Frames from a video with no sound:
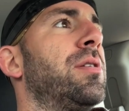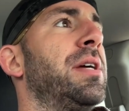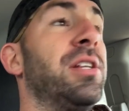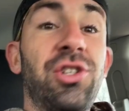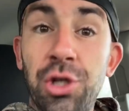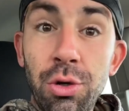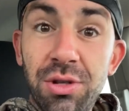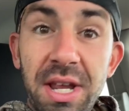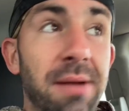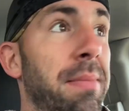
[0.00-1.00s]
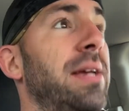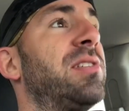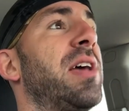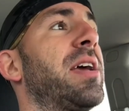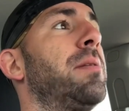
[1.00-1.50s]
It is Tuesday, May
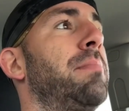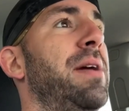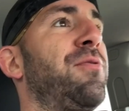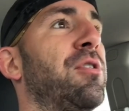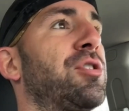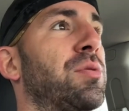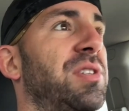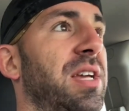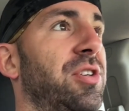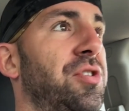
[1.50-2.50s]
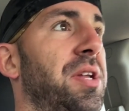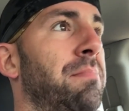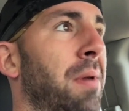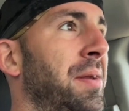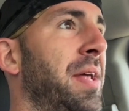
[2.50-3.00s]
2nd. May 1st was yesterday,
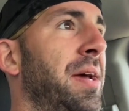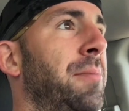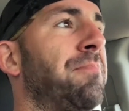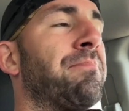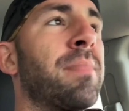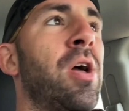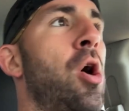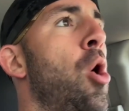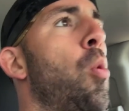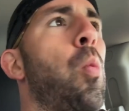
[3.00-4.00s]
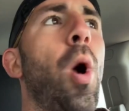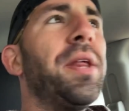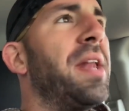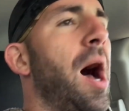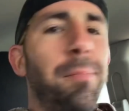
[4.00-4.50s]
Monday. What
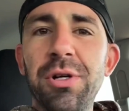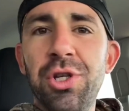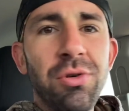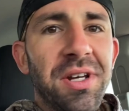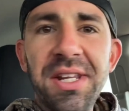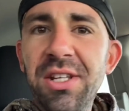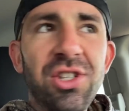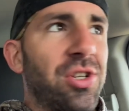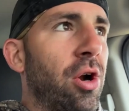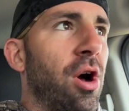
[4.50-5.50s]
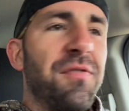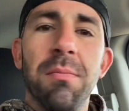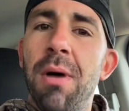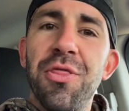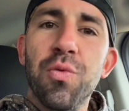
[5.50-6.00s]
an opportunity to start off the
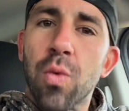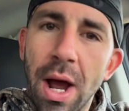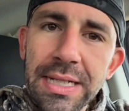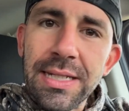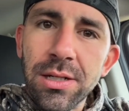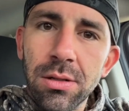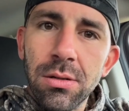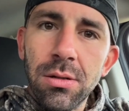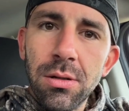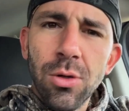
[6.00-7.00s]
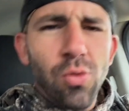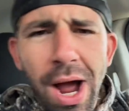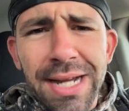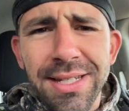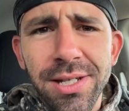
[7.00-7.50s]
month right.
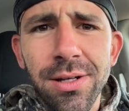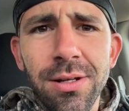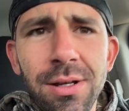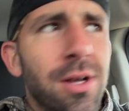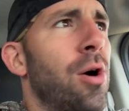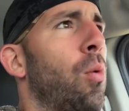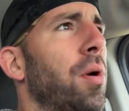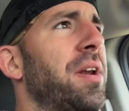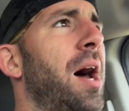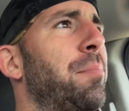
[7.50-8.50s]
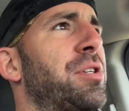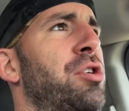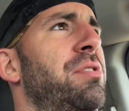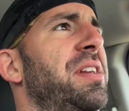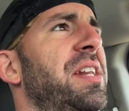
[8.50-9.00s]
Right? What an
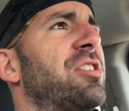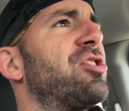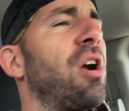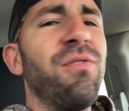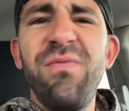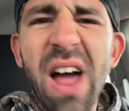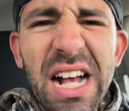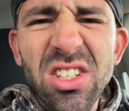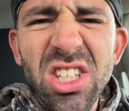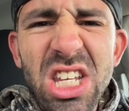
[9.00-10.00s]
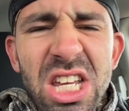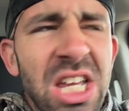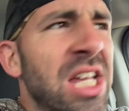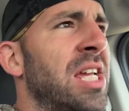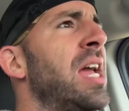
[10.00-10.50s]
opportunity to start fasting